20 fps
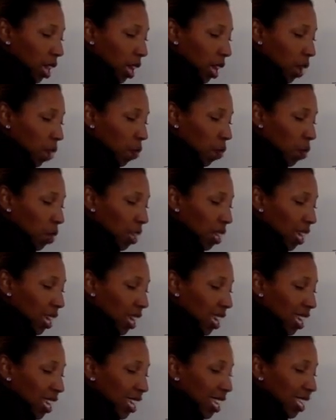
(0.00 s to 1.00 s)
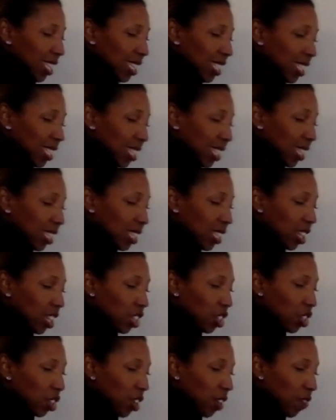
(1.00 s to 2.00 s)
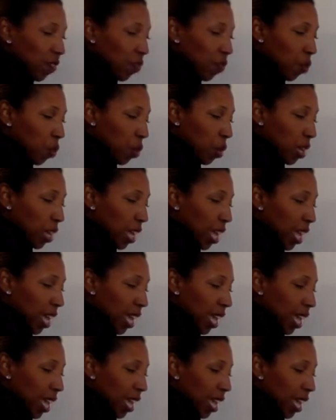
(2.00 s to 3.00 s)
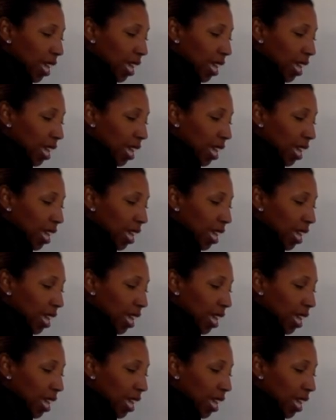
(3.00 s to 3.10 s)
and we get $648.